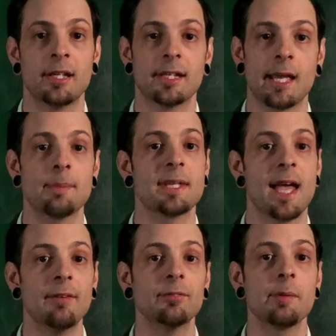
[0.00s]
kept
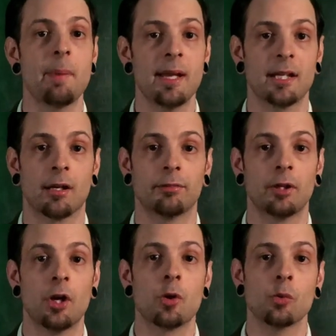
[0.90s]
every penny of
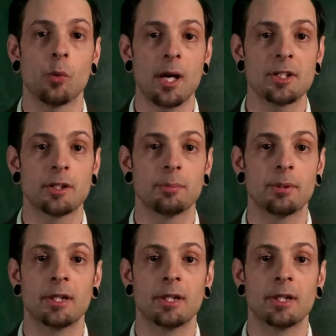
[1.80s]
right up